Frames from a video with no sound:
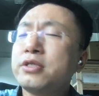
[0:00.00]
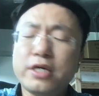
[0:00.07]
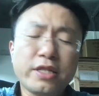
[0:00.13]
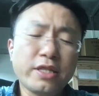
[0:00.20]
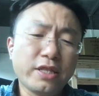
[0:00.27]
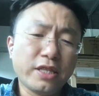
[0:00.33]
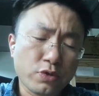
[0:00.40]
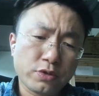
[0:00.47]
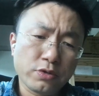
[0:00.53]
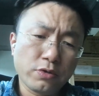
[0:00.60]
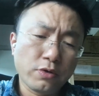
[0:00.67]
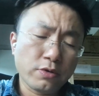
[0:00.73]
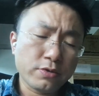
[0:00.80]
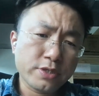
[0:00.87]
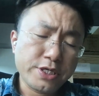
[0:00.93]
And I think that
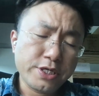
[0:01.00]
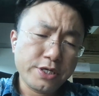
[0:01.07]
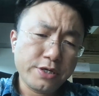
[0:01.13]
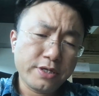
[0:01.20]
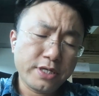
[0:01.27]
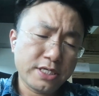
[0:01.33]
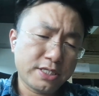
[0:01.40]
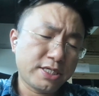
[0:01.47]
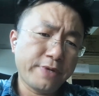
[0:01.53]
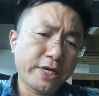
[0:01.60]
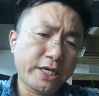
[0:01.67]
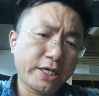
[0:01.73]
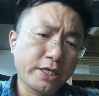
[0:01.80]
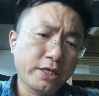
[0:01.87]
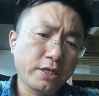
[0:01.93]
was also the year they
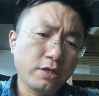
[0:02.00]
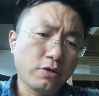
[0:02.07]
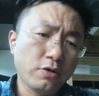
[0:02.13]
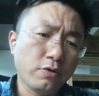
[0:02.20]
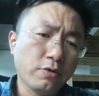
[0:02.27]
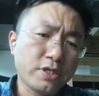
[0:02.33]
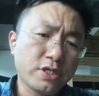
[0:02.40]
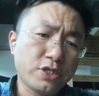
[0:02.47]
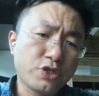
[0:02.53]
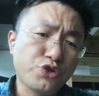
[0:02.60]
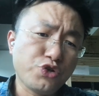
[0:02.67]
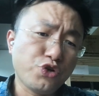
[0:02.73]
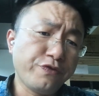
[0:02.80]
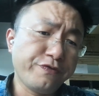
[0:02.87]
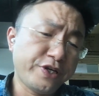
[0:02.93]
started making all
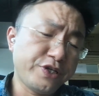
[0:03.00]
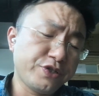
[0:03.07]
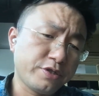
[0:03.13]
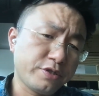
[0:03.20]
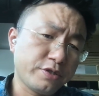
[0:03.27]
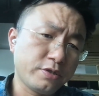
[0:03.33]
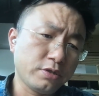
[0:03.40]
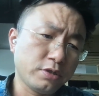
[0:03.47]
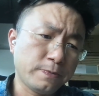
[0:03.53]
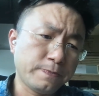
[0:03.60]
this joint venture.